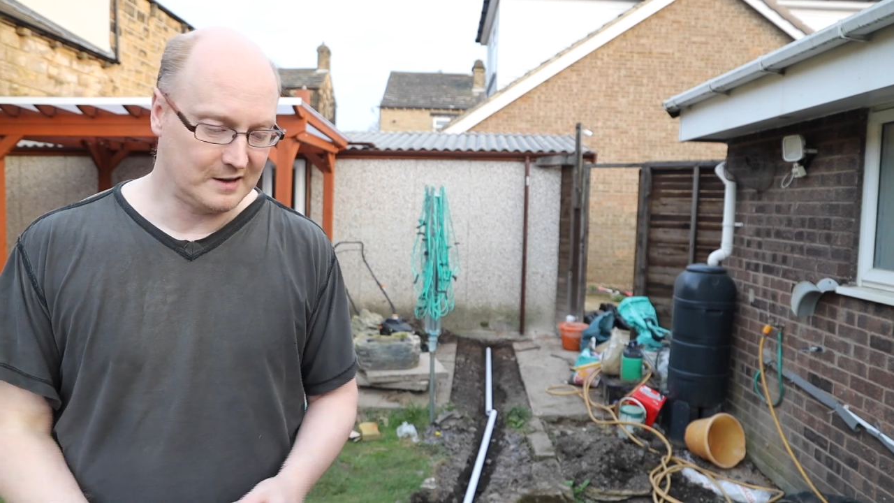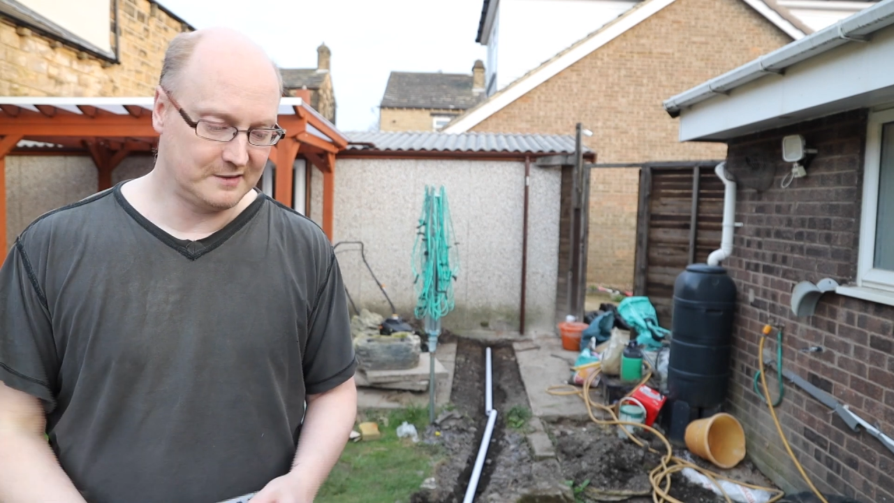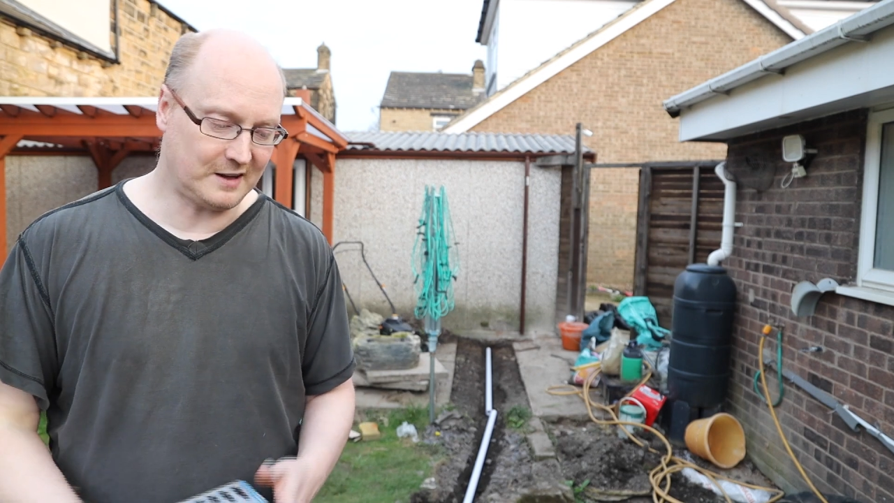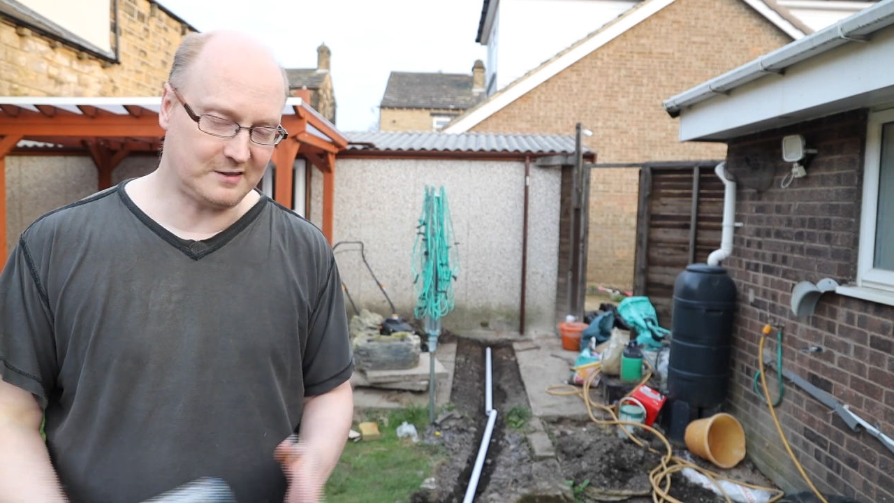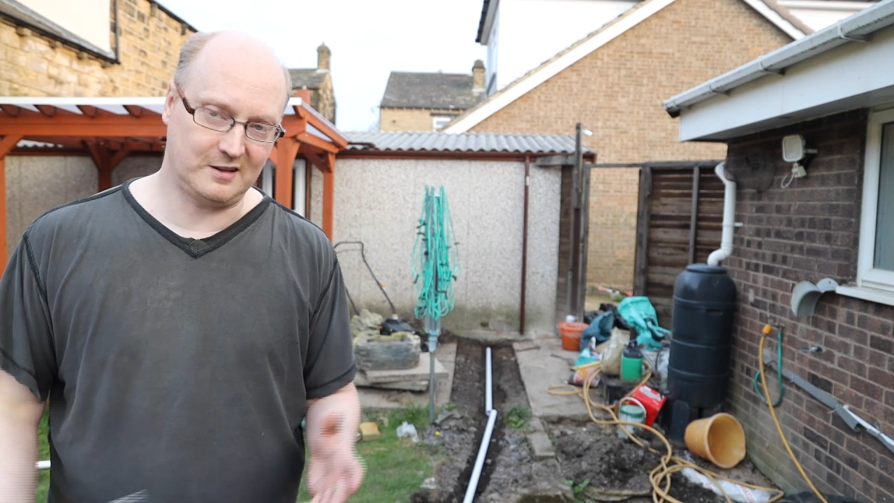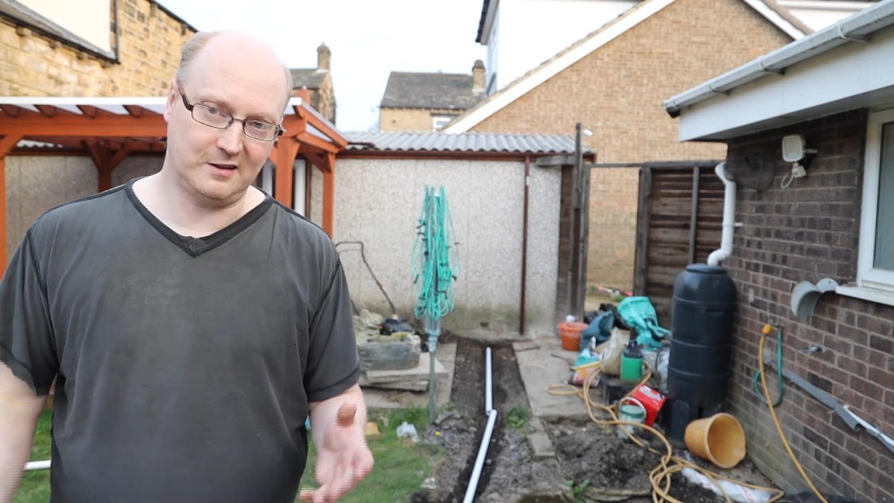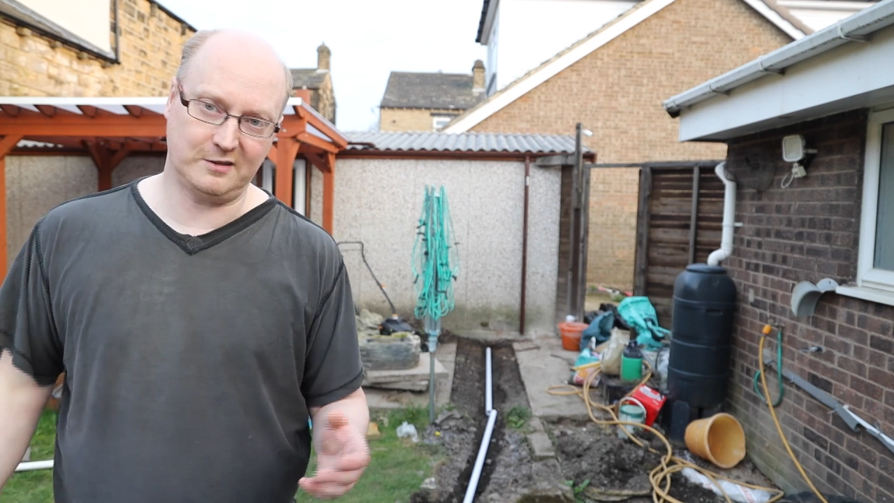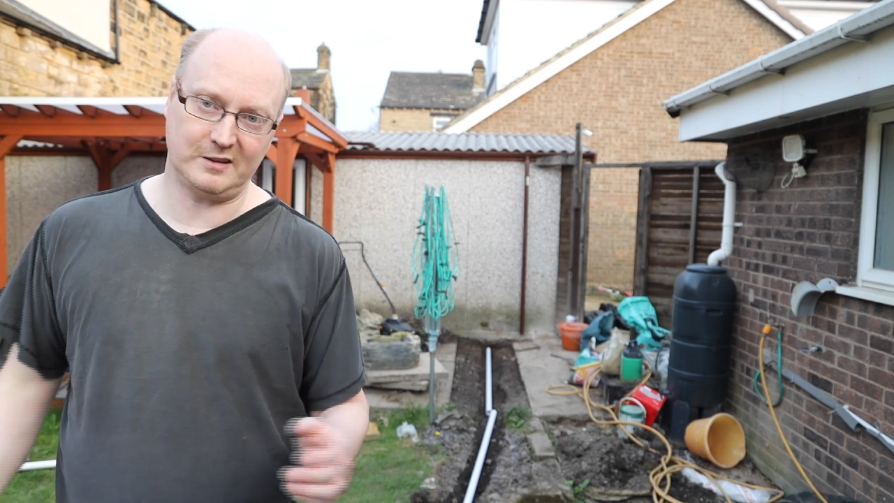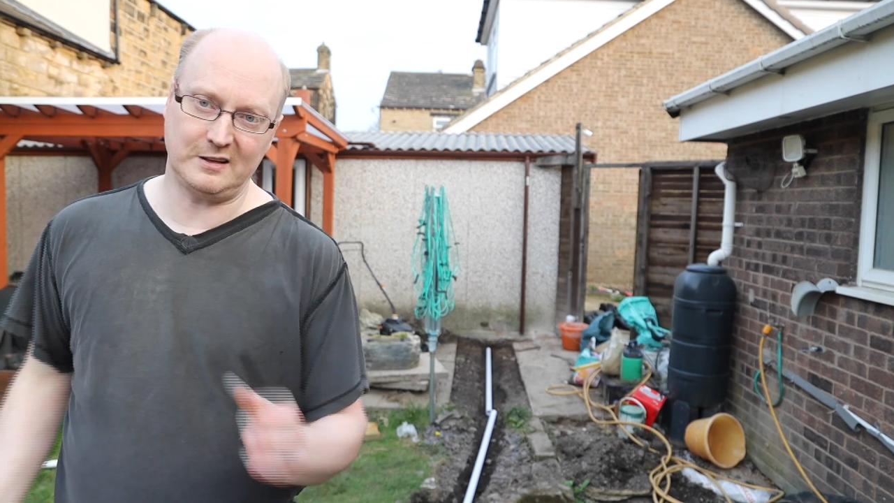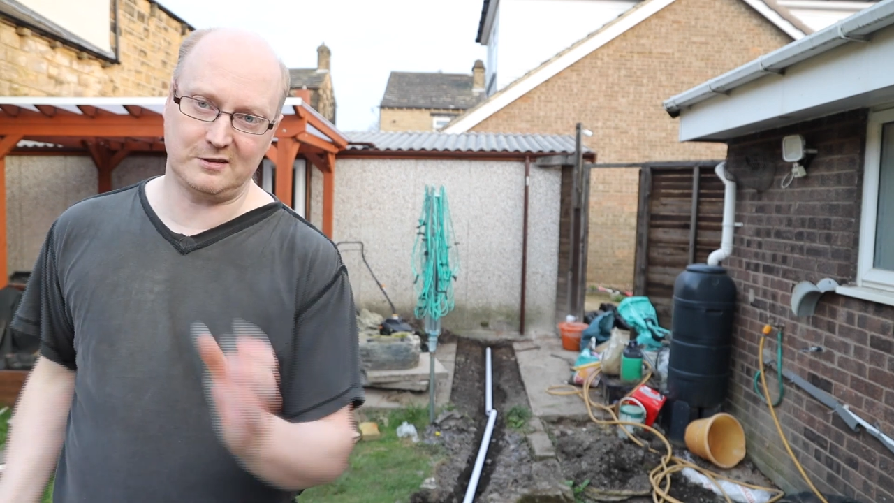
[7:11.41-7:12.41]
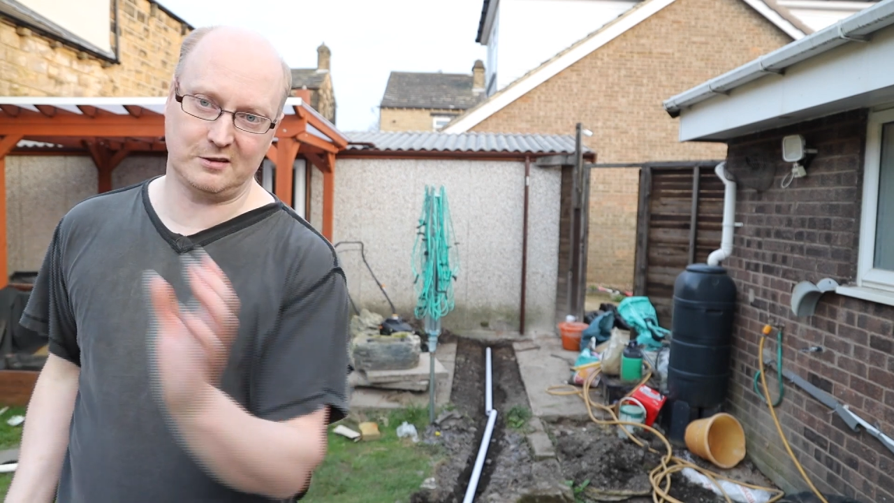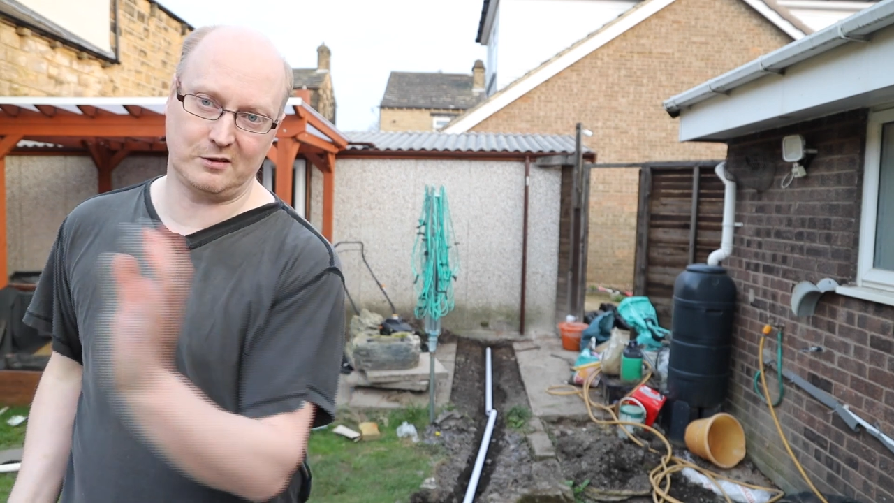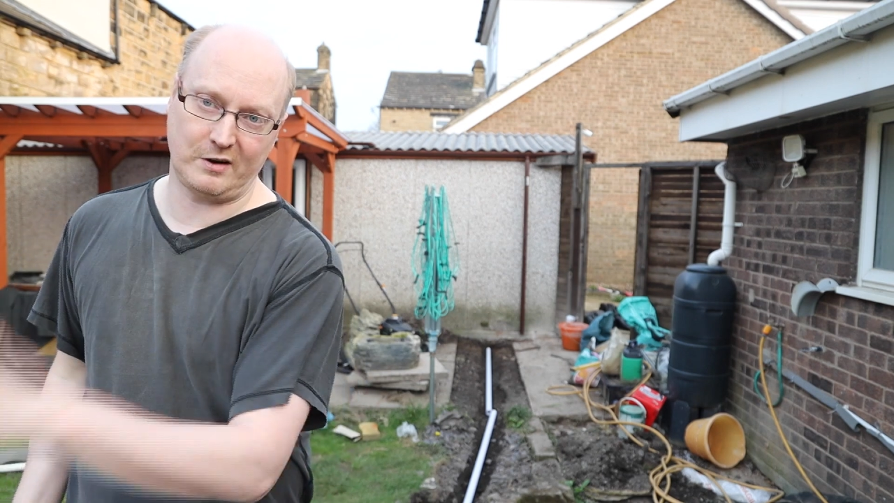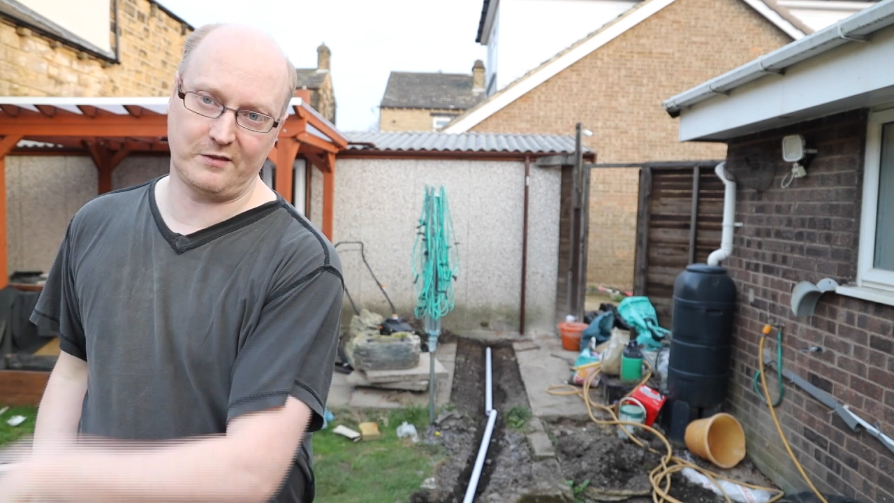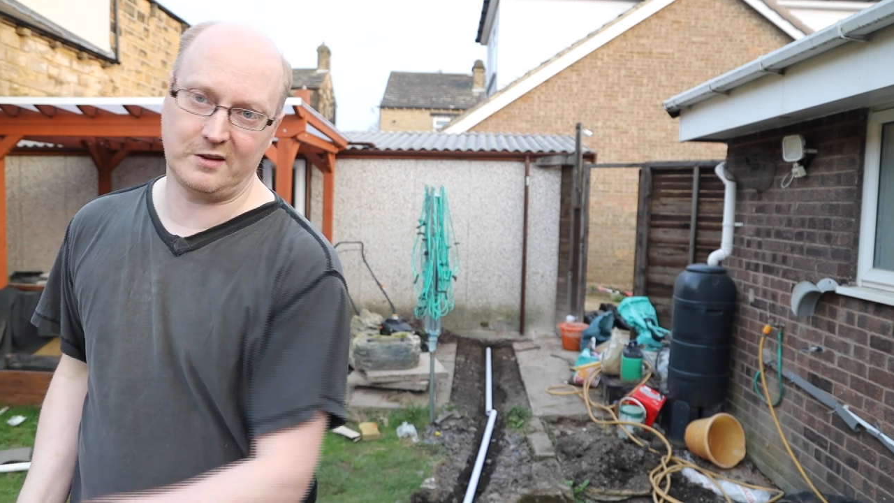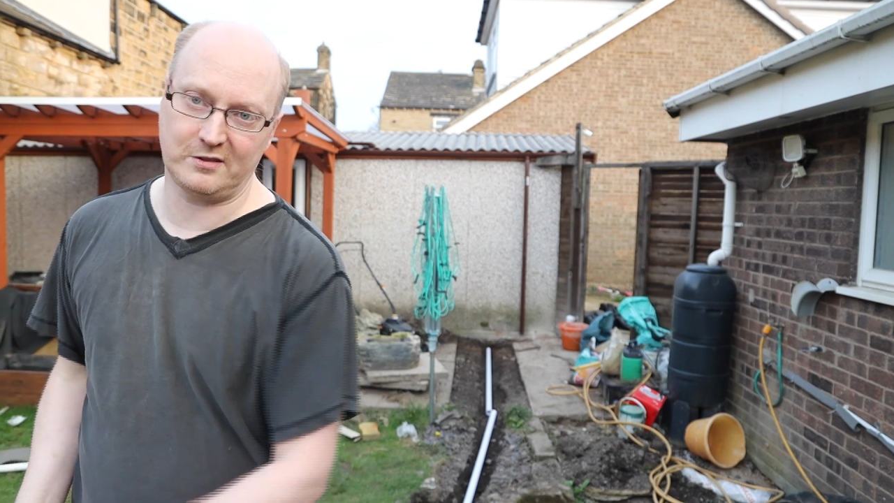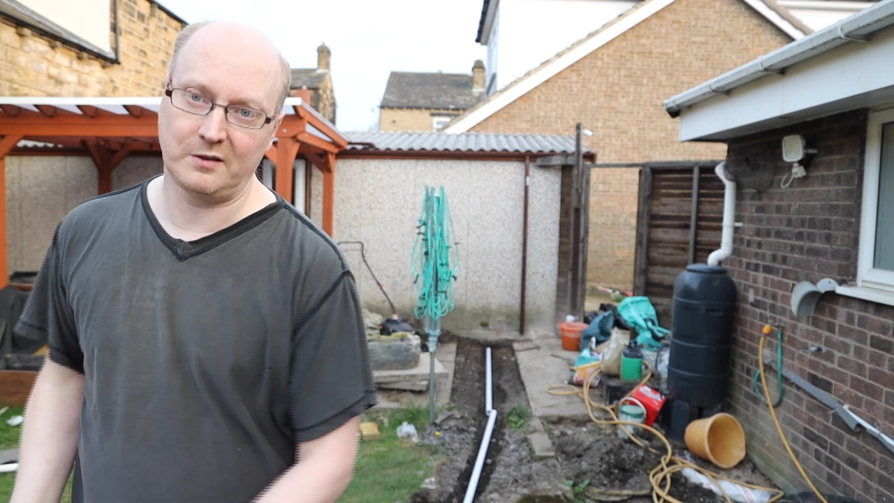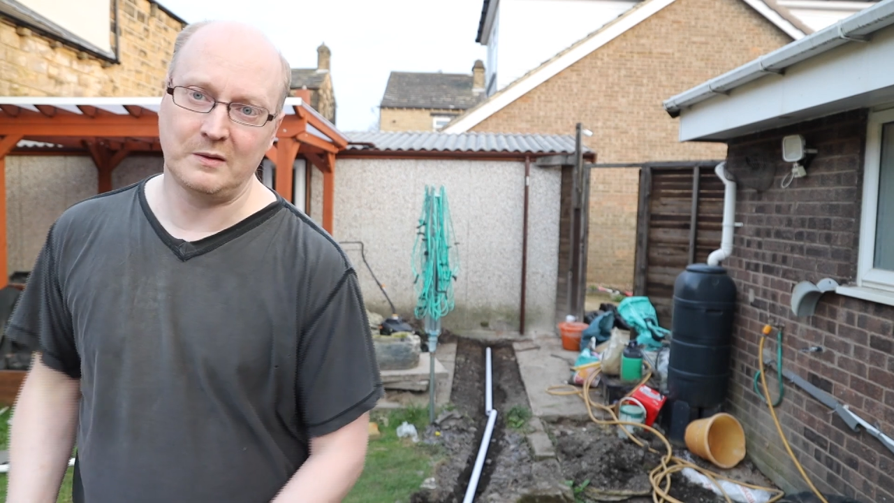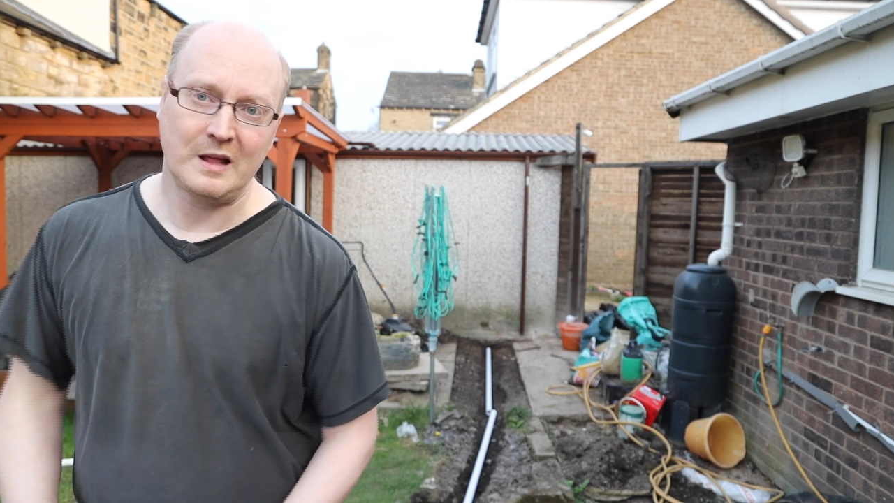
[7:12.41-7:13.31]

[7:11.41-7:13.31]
nastiness into the rivers